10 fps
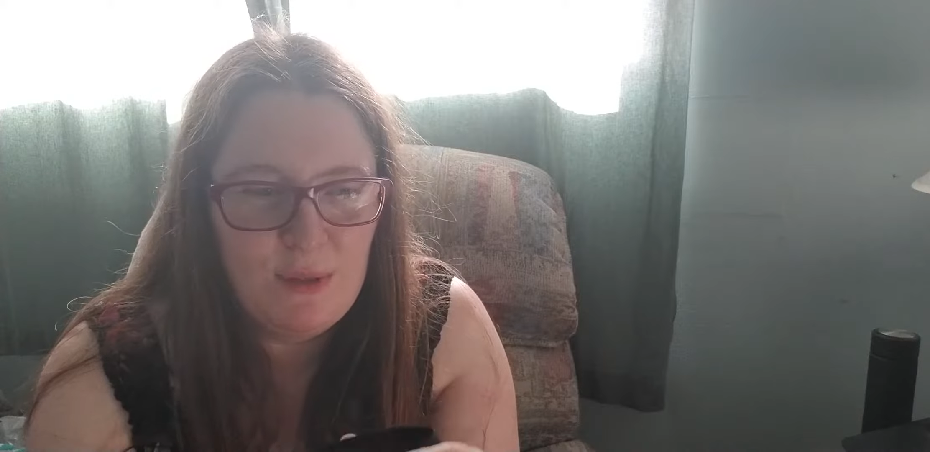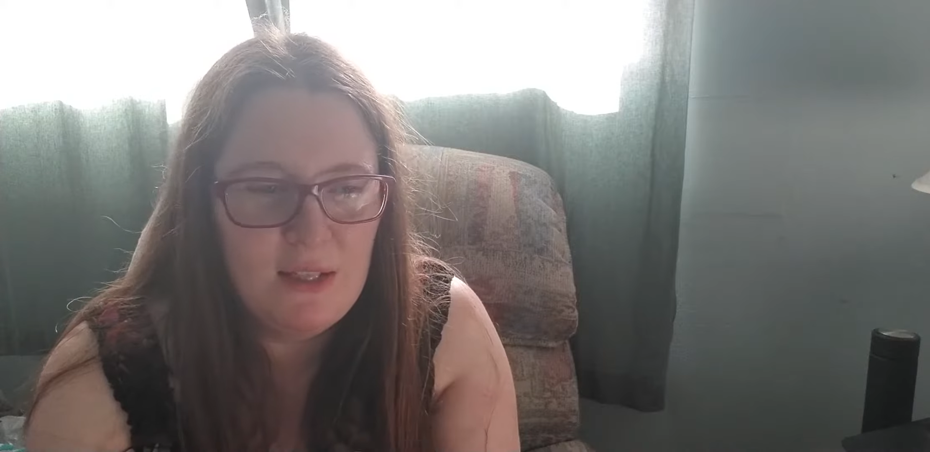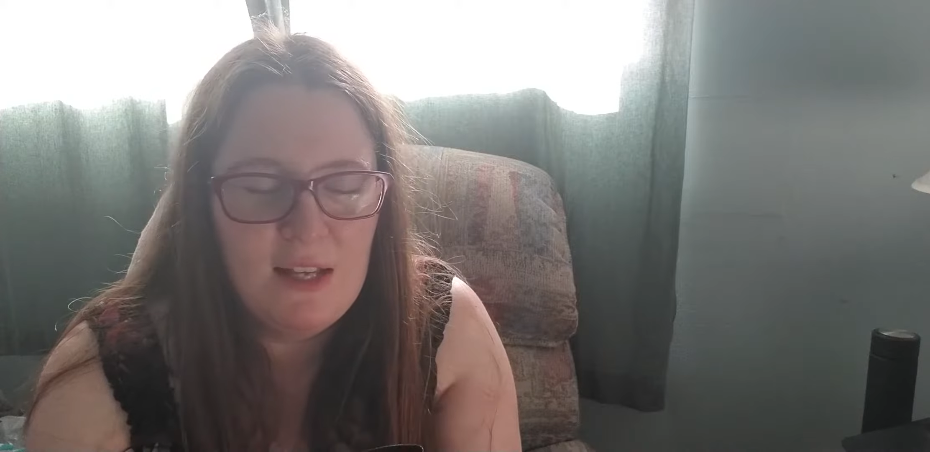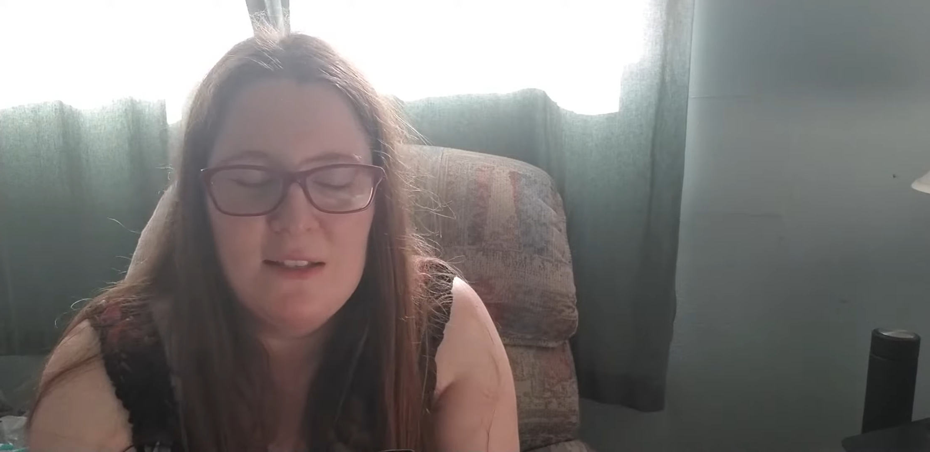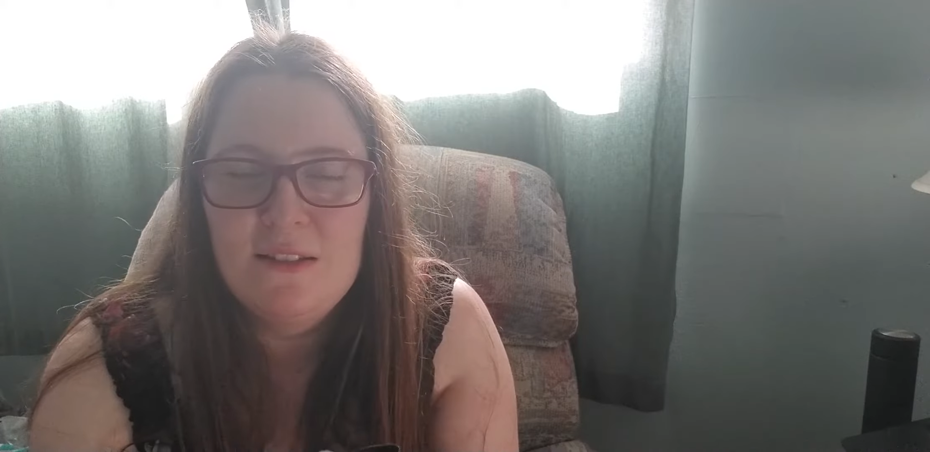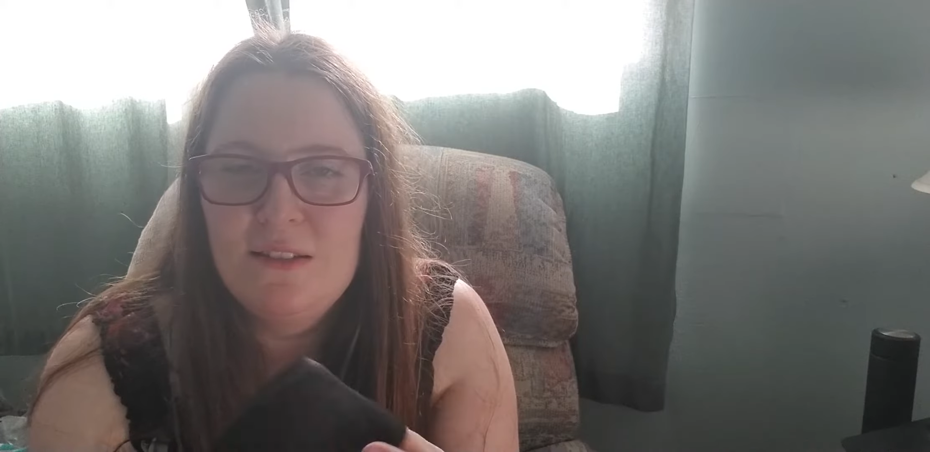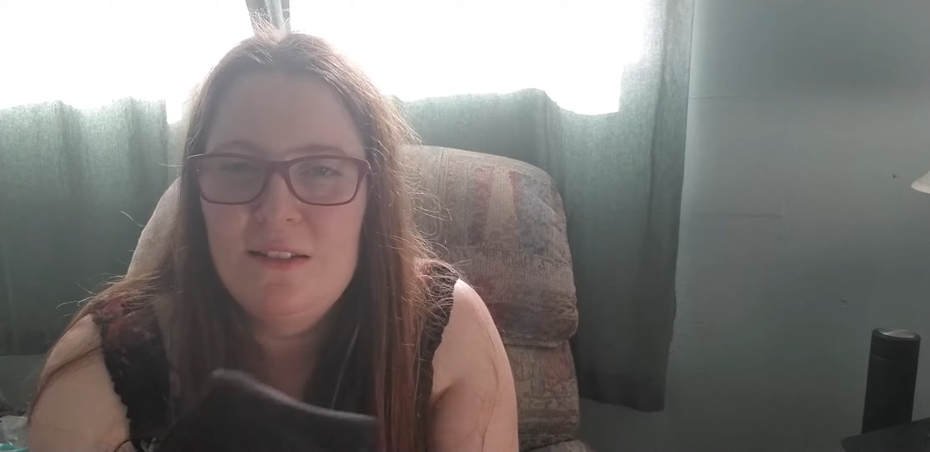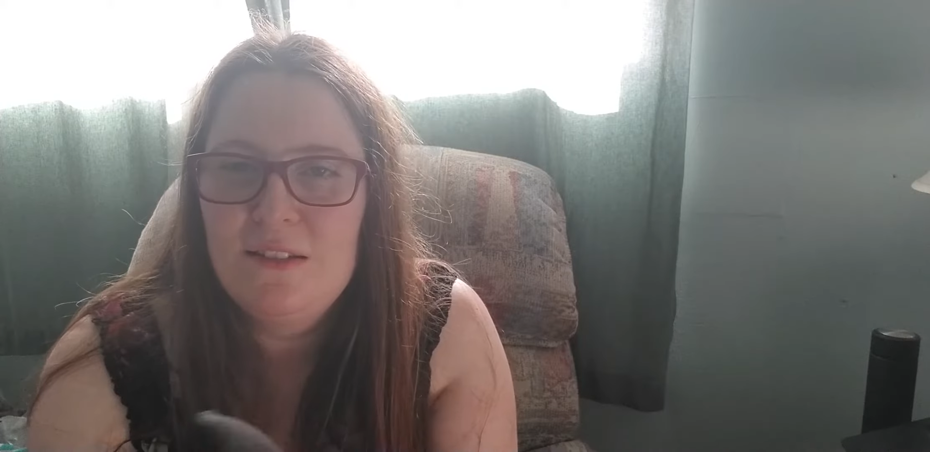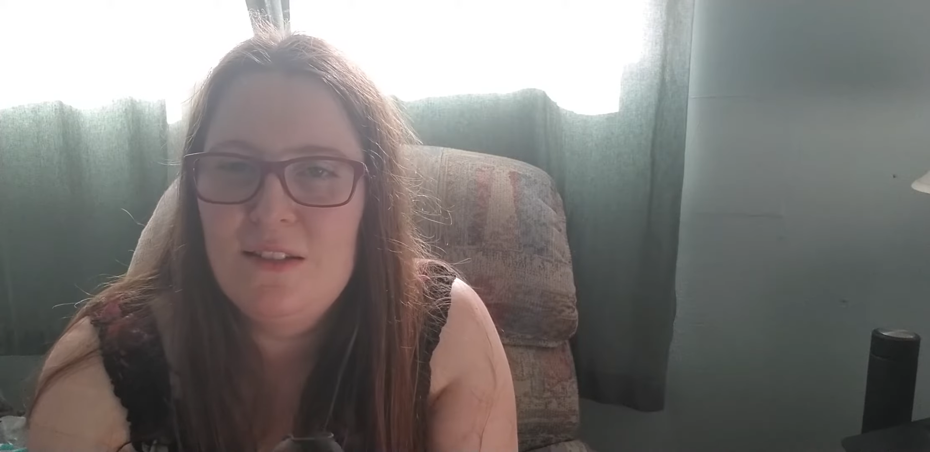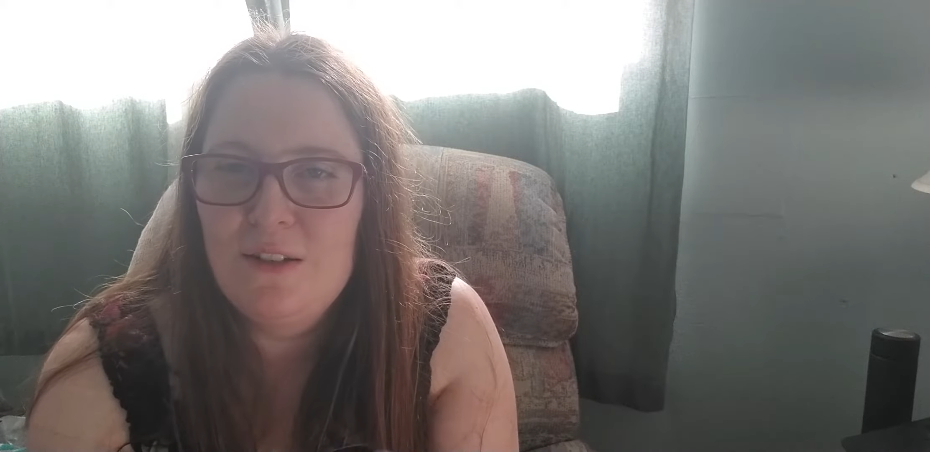glasses and
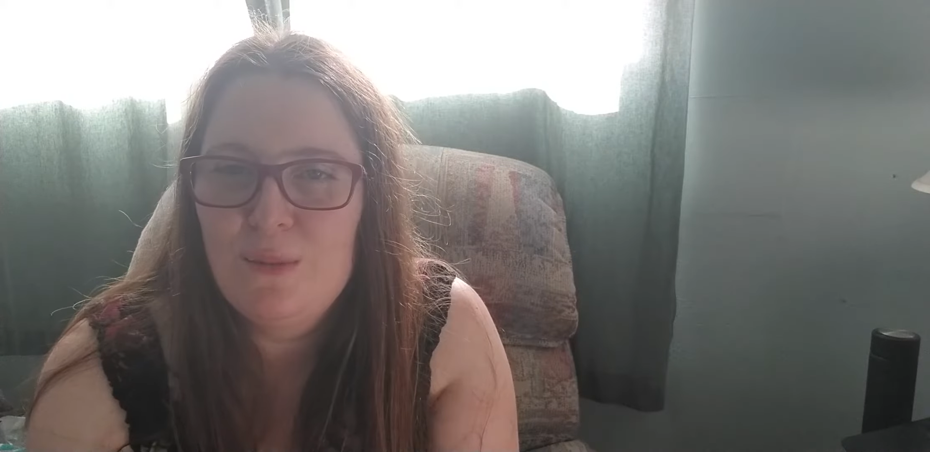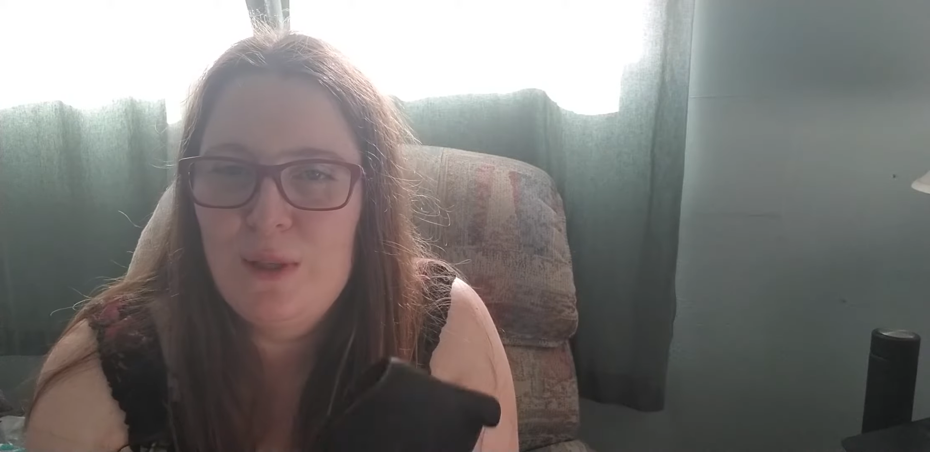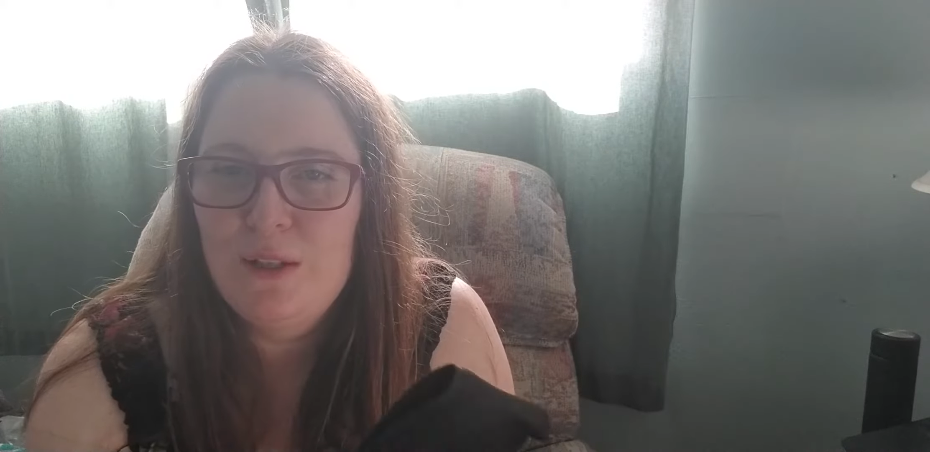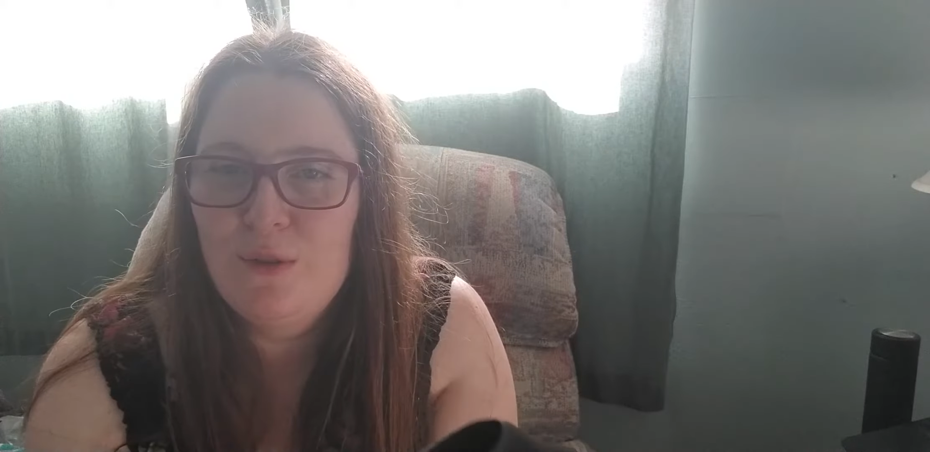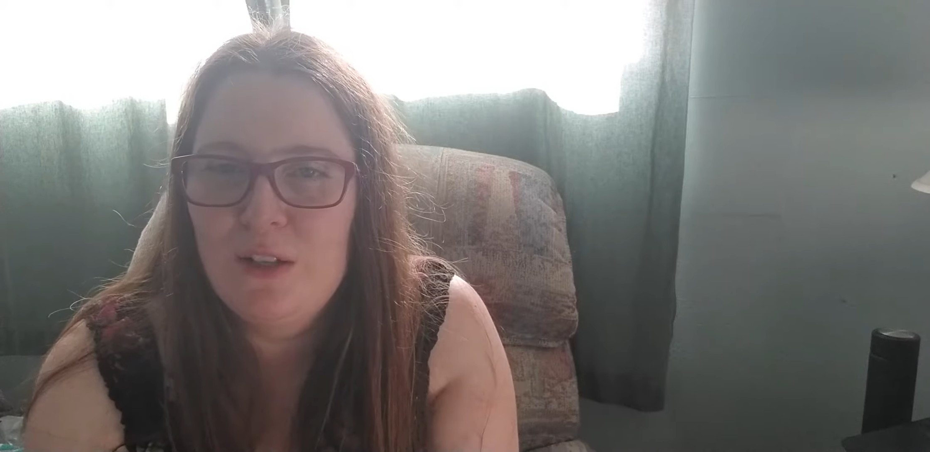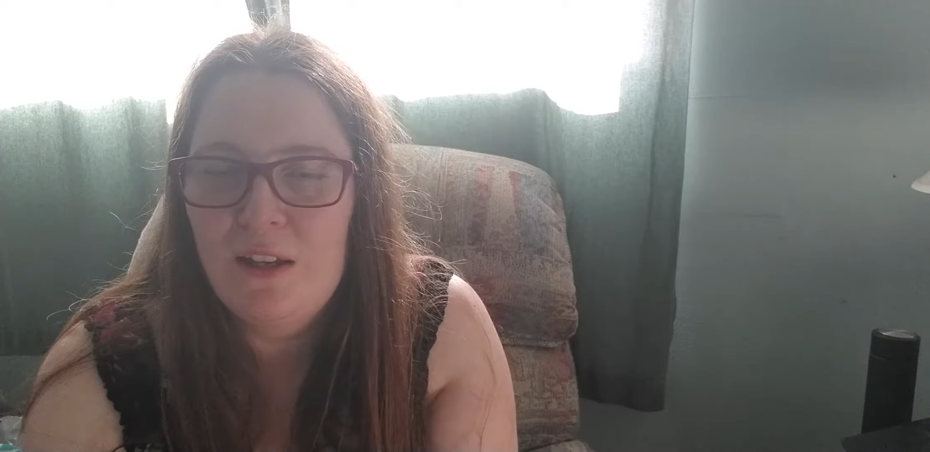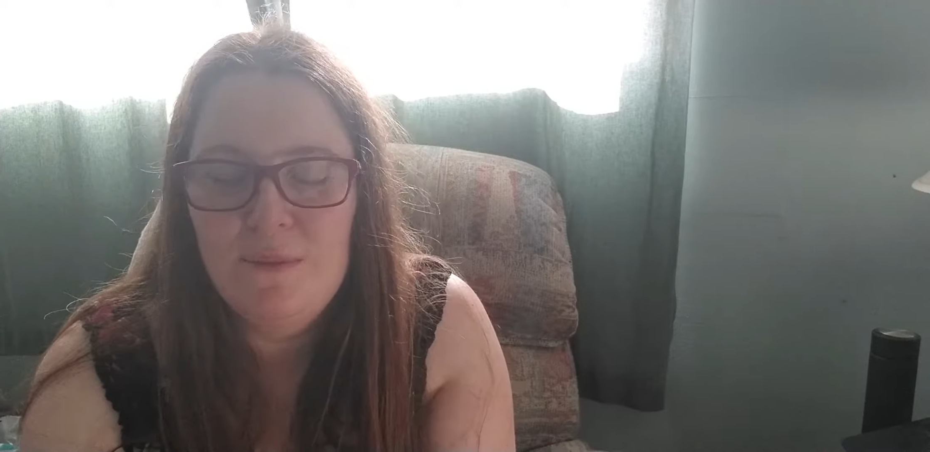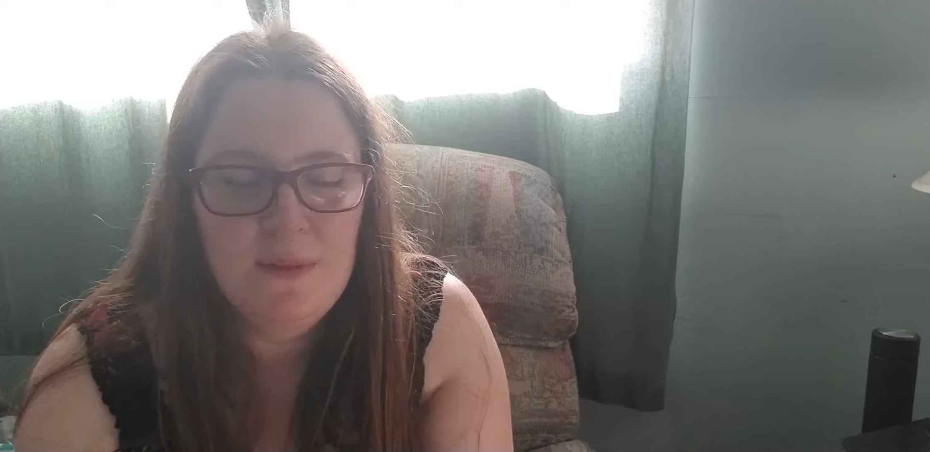it's terribly annoying.